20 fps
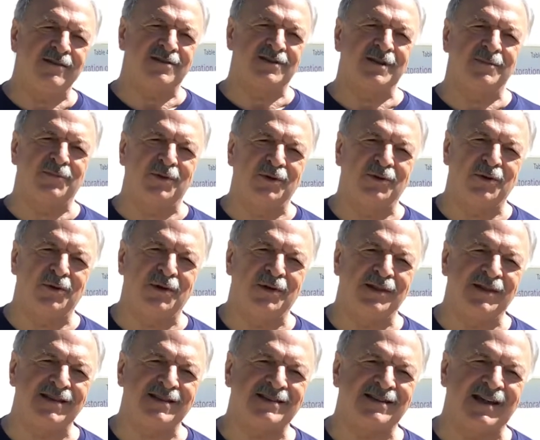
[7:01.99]
something during
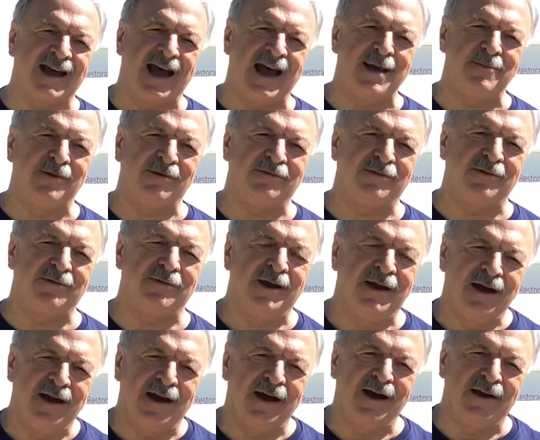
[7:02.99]
this time
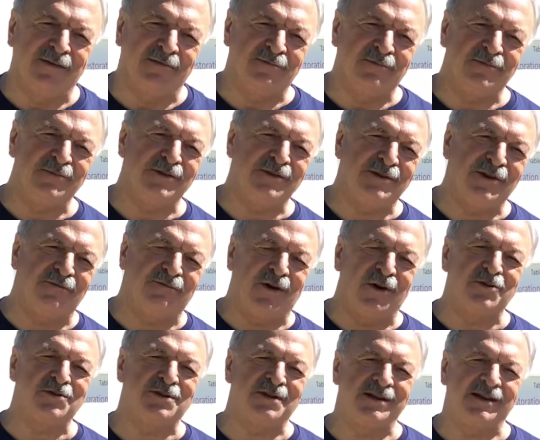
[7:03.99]
of
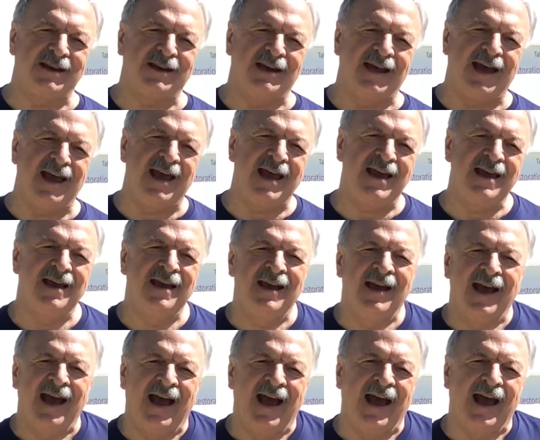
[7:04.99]
devotion today,
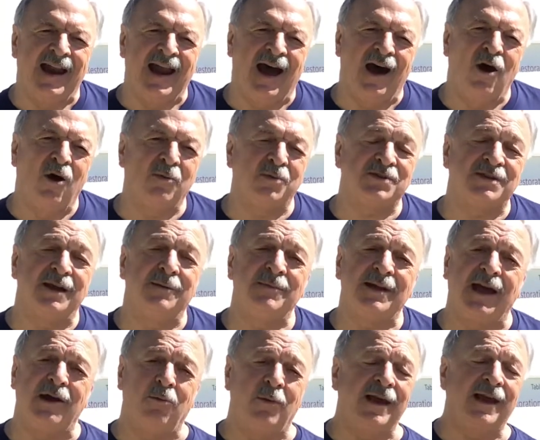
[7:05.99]
and I hope
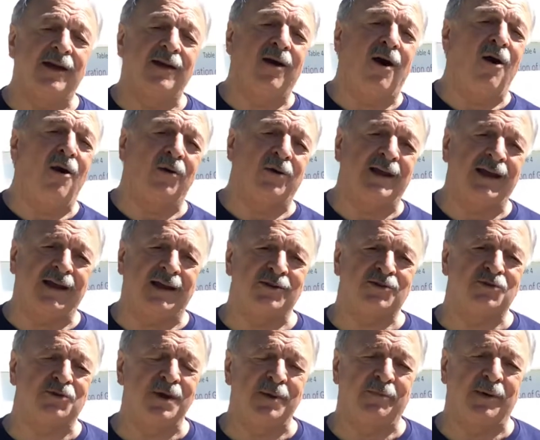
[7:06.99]
someday we can all take a
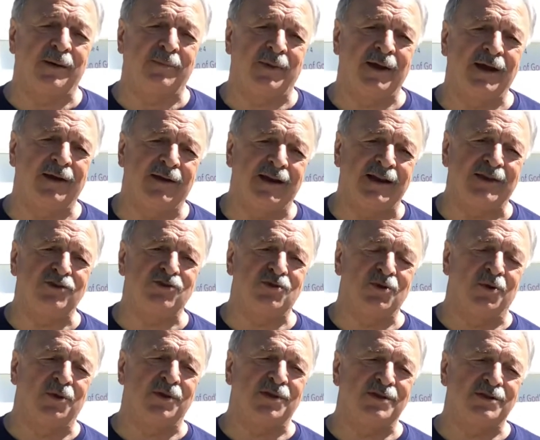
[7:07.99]
trip up here and
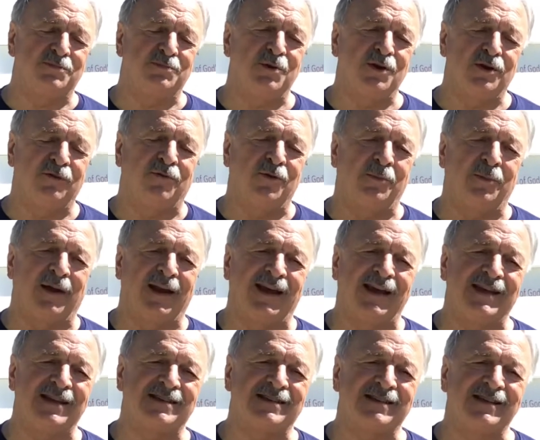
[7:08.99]
enjoy this beautiful
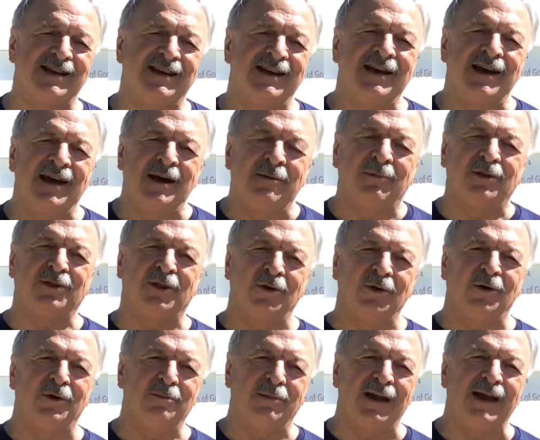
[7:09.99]
place. But the
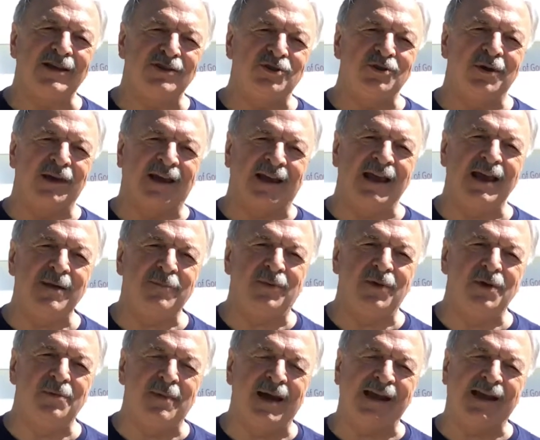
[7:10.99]
Lord bless you and keep
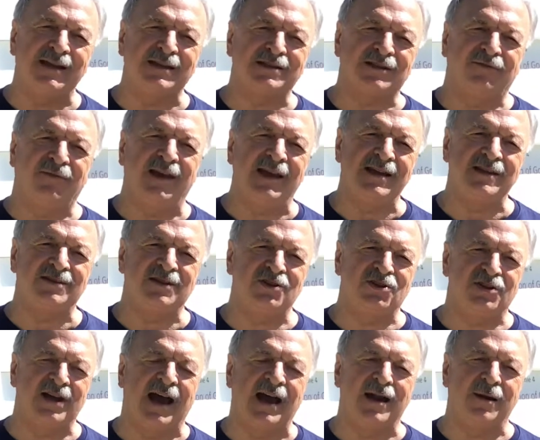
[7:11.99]
you, make His face to
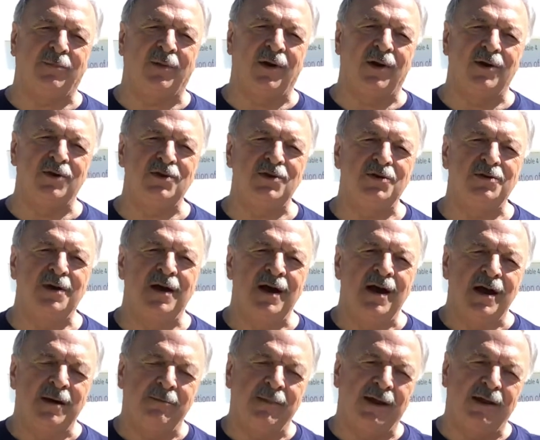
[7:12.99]
shine upon you.
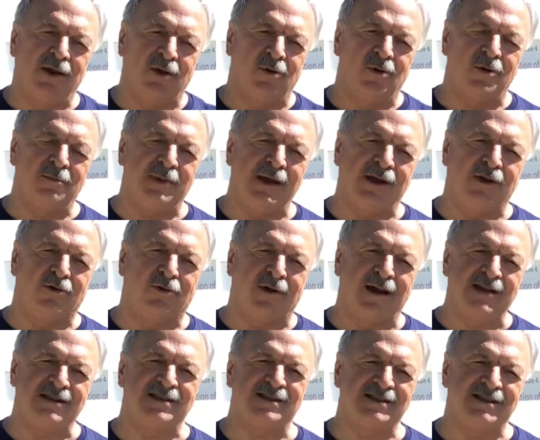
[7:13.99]
May the Lord be
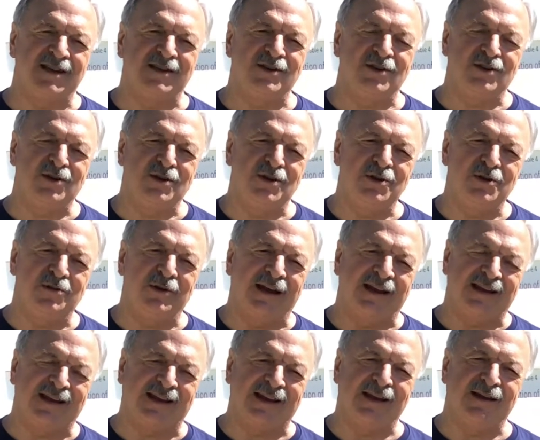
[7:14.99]
gracious unto you and
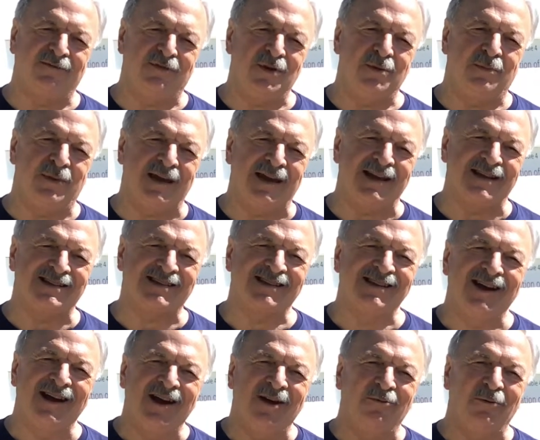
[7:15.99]
to give you peace.
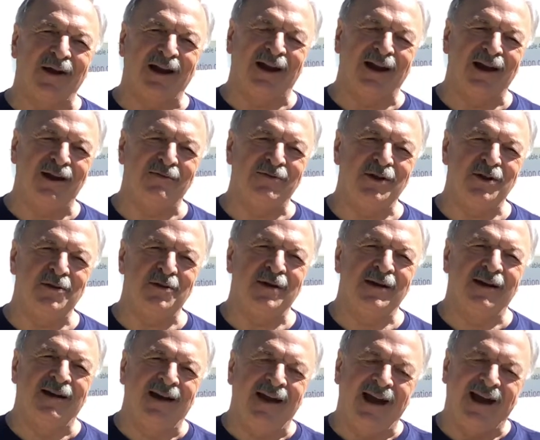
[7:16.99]
We love you,
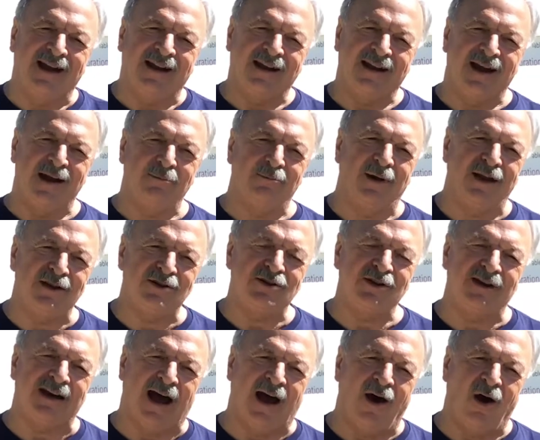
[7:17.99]
and God bless you,
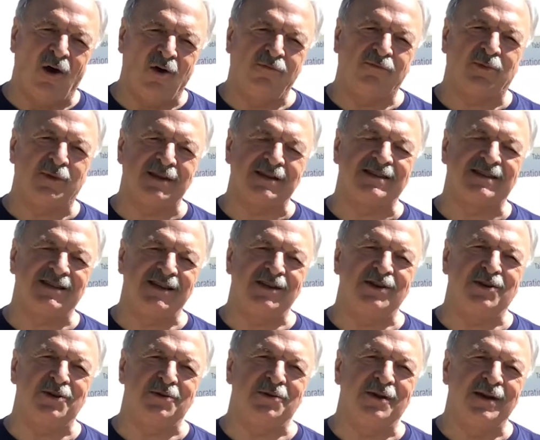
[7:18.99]
and I hope to see
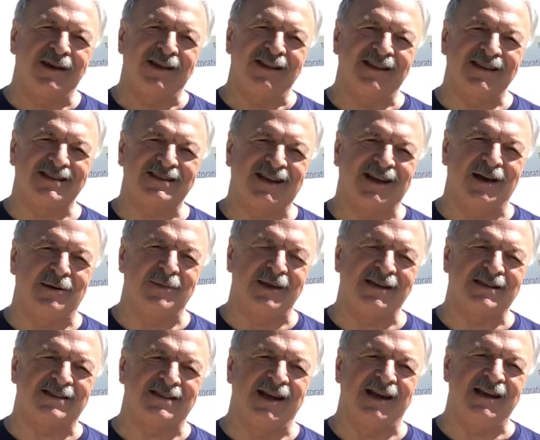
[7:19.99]
you this coming
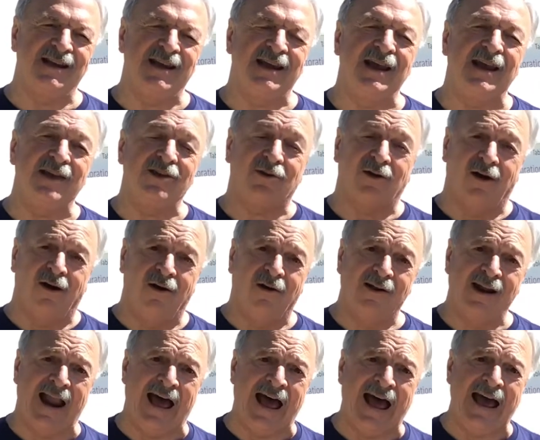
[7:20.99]
Sunday, either
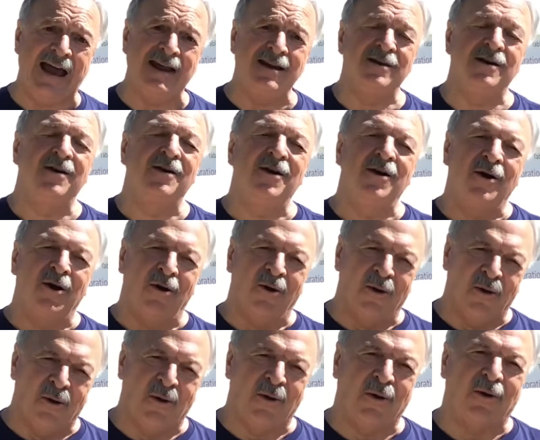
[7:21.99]
online
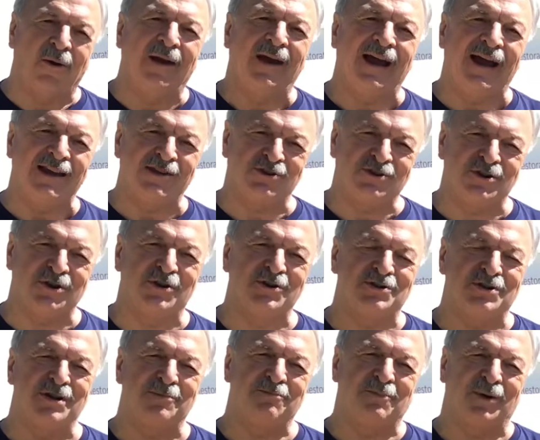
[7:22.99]
or at church
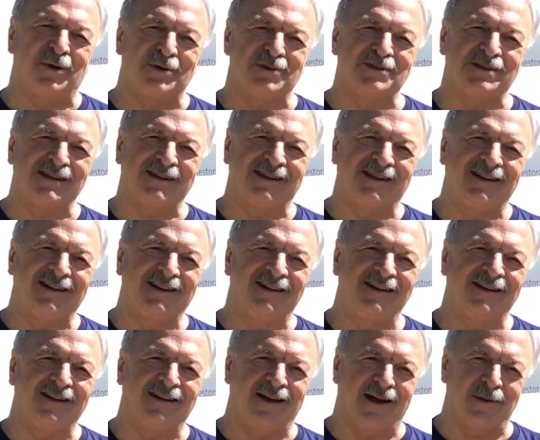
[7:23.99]
in person.
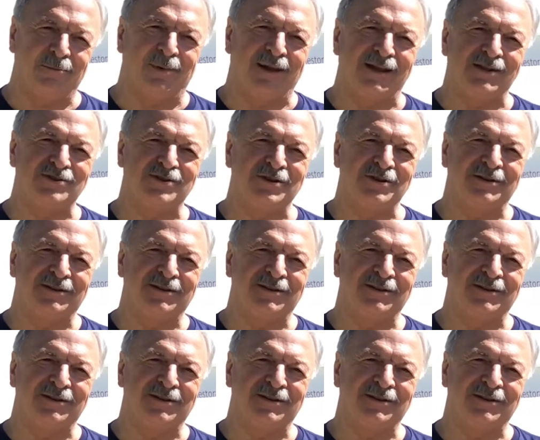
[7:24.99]
God bless you.